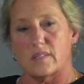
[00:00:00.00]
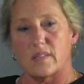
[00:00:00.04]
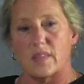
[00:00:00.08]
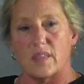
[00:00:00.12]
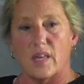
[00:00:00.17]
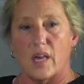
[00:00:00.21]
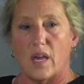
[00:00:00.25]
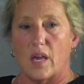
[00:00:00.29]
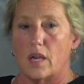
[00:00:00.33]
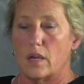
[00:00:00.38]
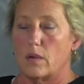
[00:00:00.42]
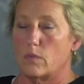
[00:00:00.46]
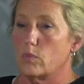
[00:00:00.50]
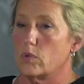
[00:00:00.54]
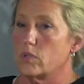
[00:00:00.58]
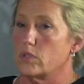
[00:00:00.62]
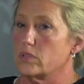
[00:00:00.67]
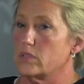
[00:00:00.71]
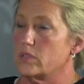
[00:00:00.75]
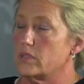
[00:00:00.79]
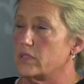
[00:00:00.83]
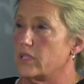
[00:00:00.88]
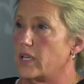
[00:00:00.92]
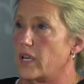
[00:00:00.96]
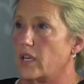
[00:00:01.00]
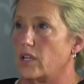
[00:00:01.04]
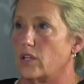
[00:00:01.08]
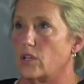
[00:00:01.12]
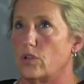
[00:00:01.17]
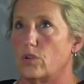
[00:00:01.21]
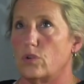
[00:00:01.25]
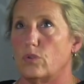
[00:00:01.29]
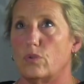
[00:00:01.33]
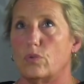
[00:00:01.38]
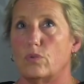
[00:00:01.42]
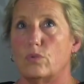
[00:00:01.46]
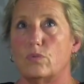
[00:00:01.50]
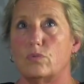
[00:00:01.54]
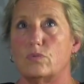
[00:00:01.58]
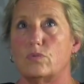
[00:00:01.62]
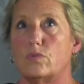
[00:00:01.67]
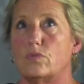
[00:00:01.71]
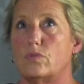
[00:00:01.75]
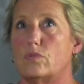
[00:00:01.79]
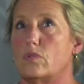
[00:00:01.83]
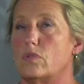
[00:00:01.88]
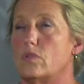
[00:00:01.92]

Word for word: Mm -hmm. They will take you